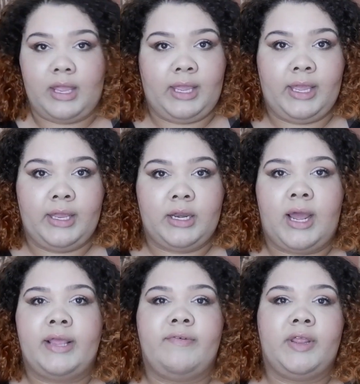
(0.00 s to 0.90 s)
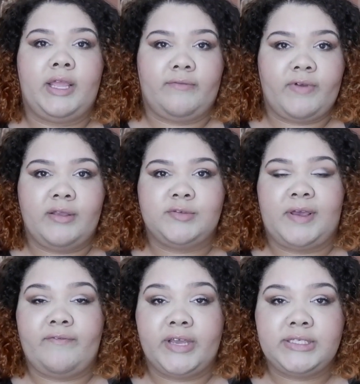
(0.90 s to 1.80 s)
And I feel like it frames
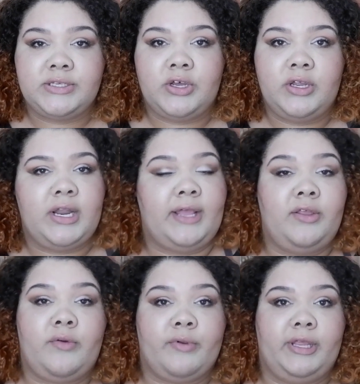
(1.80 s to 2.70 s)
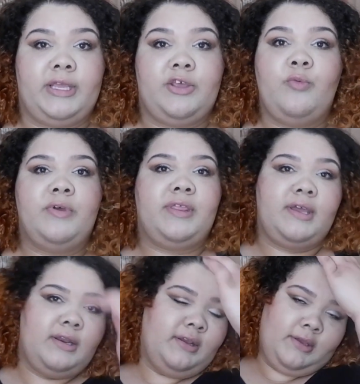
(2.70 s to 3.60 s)
my face good, and I look really cute with
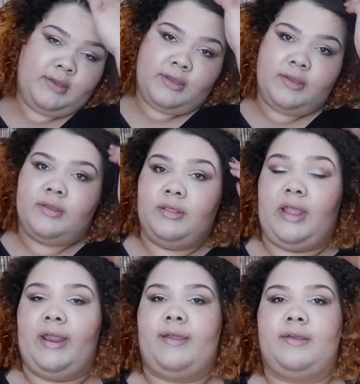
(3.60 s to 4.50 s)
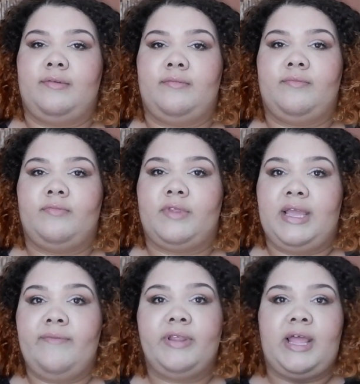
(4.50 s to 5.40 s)
it. Like,
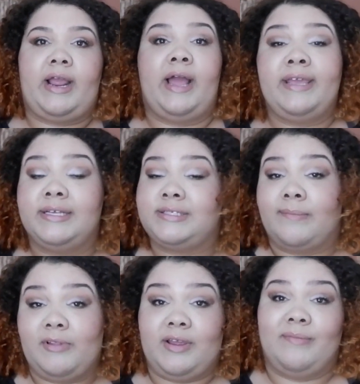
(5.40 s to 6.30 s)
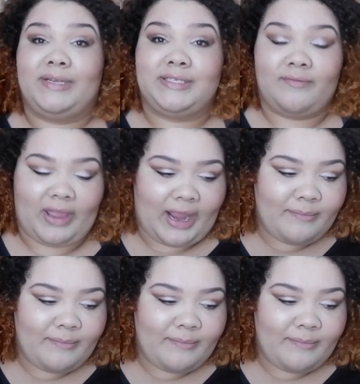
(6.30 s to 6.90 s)
even like, I can't stop looking at myself. Like, I